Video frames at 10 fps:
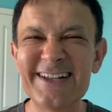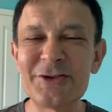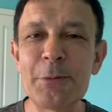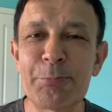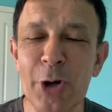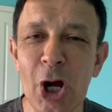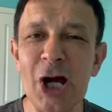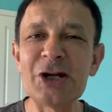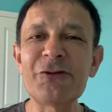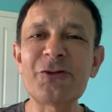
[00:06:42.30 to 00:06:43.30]
The
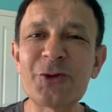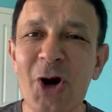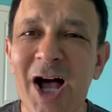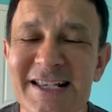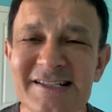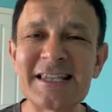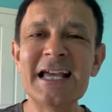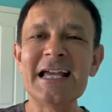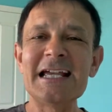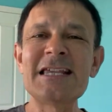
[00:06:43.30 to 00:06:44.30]
bride of Christ
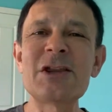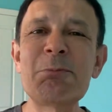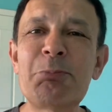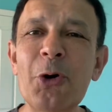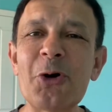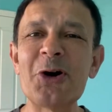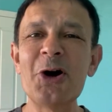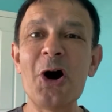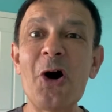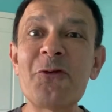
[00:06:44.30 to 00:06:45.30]
in the book
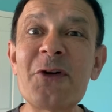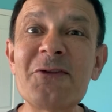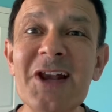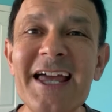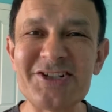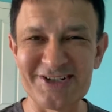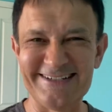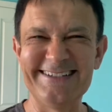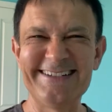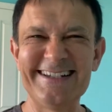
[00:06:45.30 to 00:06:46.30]
of
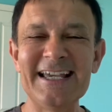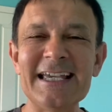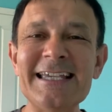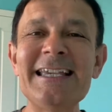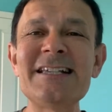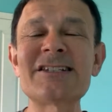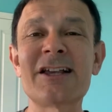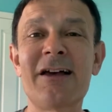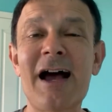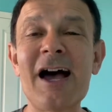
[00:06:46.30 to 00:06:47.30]
Revelation is
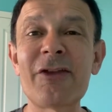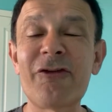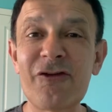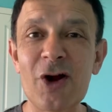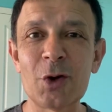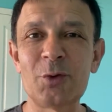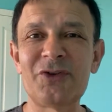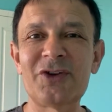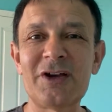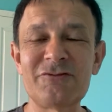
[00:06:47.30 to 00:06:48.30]
are the
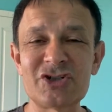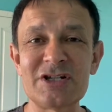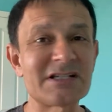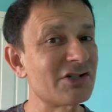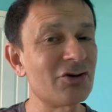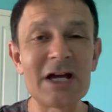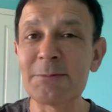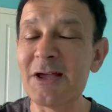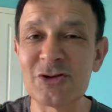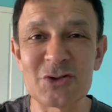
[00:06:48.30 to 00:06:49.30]
followers of Jesus. You go to
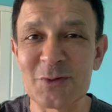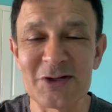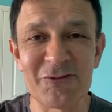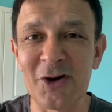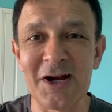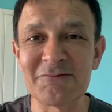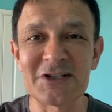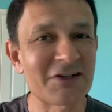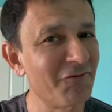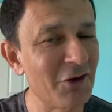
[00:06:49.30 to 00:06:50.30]
Matthew 25,
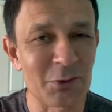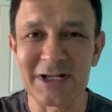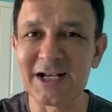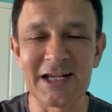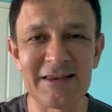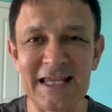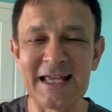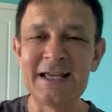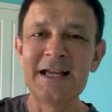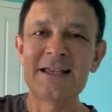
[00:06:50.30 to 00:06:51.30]
it's very clear there
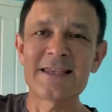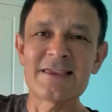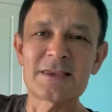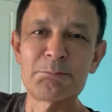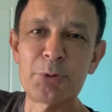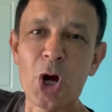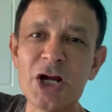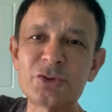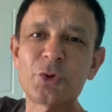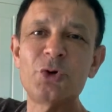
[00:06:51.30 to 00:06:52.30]
that the
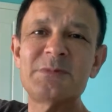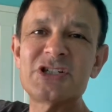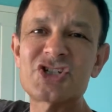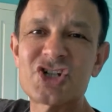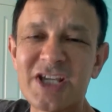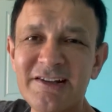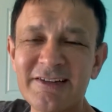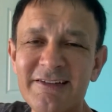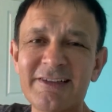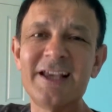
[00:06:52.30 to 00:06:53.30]
bridegroom is
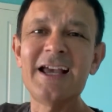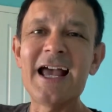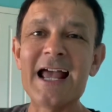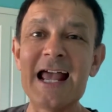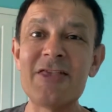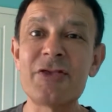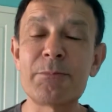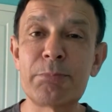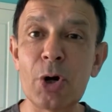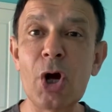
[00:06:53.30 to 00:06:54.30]
Jesus and the
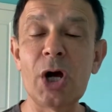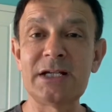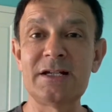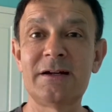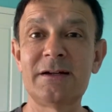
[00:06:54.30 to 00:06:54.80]
bride